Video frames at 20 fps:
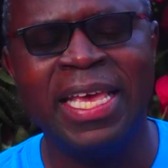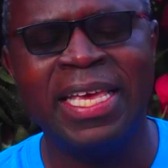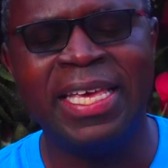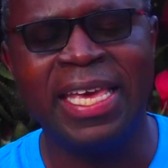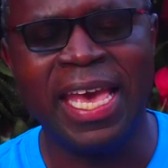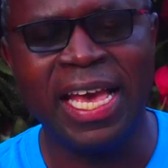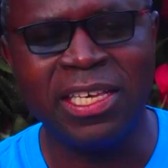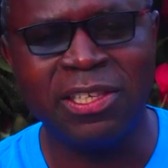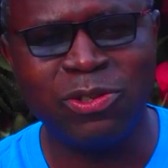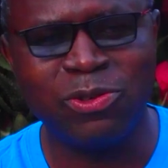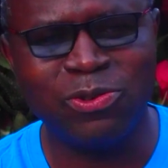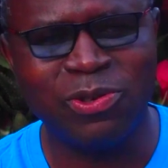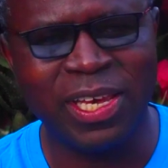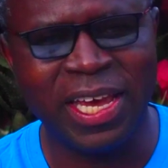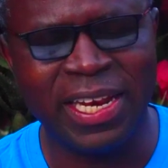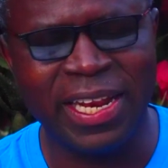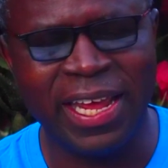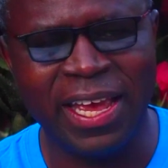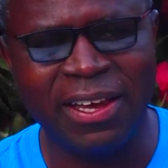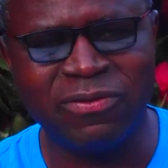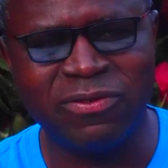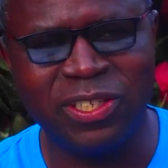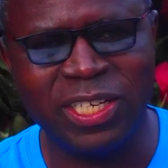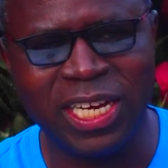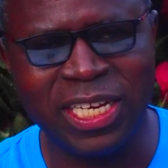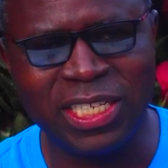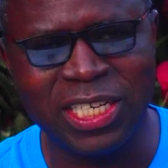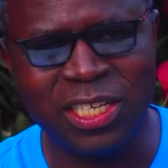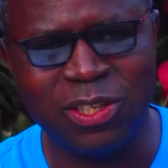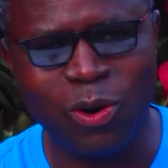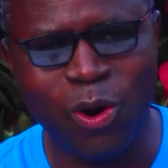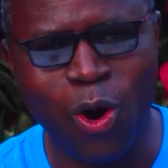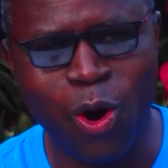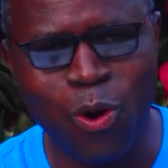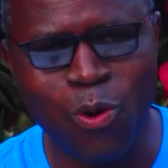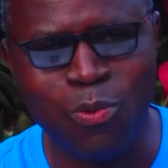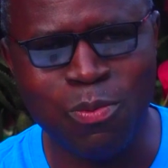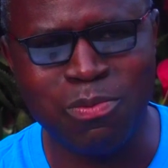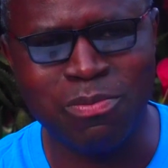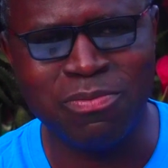Yes, you can have church at
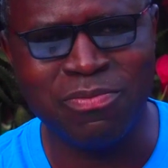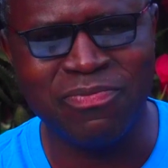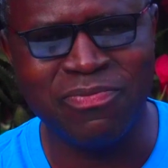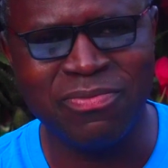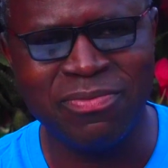home